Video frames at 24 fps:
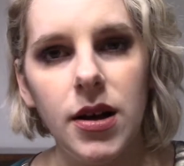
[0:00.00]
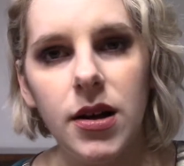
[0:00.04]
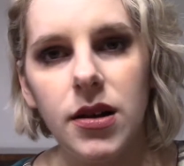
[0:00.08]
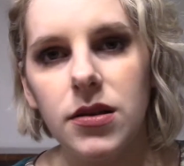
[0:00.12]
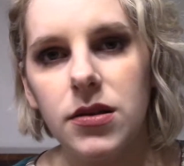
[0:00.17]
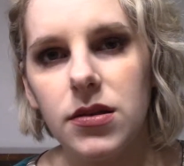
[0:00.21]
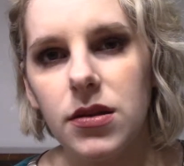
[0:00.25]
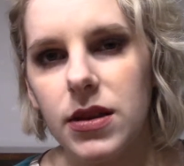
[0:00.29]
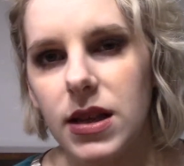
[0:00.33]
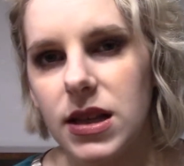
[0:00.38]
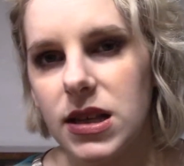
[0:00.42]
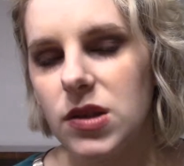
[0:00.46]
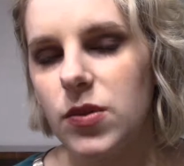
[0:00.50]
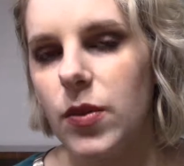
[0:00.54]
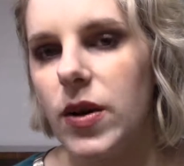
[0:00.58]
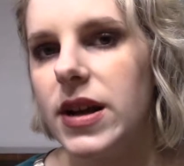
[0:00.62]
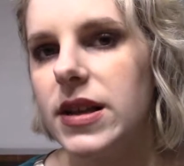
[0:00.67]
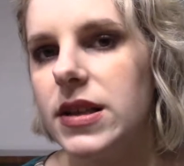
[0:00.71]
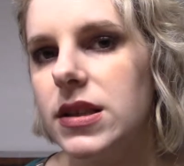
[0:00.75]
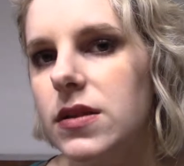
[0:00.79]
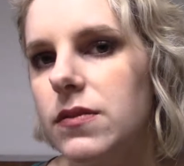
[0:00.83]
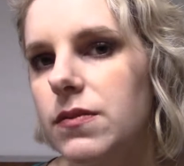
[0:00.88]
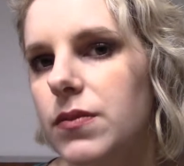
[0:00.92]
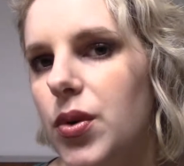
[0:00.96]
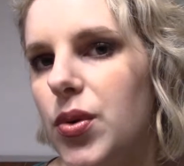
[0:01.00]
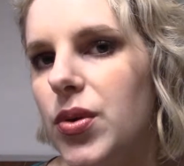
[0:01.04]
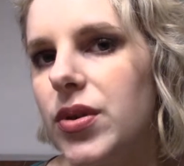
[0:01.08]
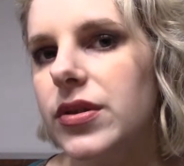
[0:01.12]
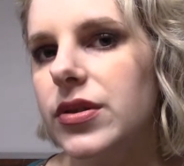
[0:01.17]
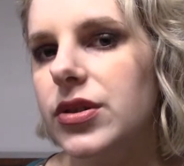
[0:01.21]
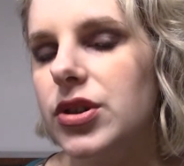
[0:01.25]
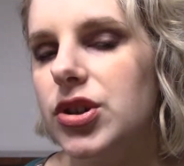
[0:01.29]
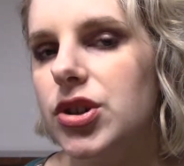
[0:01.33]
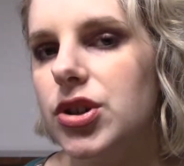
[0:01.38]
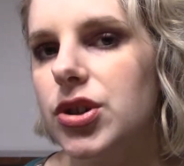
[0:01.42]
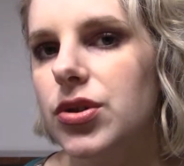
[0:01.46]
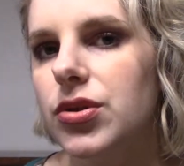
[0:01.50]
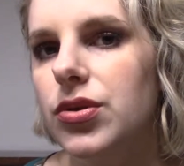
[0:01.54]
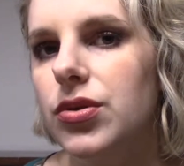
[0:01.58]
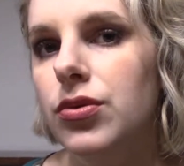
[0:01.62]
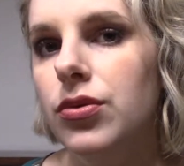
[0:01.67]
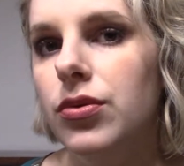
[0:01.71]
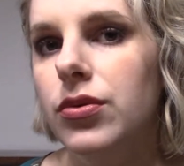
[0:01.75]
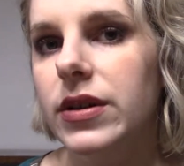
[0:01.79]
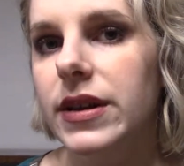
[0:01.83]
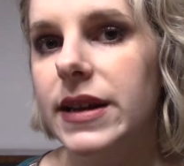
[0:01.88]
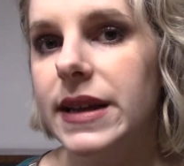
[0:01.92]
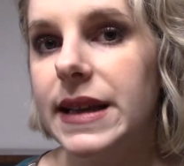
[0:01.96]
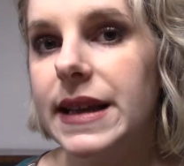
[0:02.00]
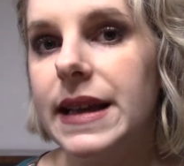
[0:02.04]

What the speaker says: So that's why it's important to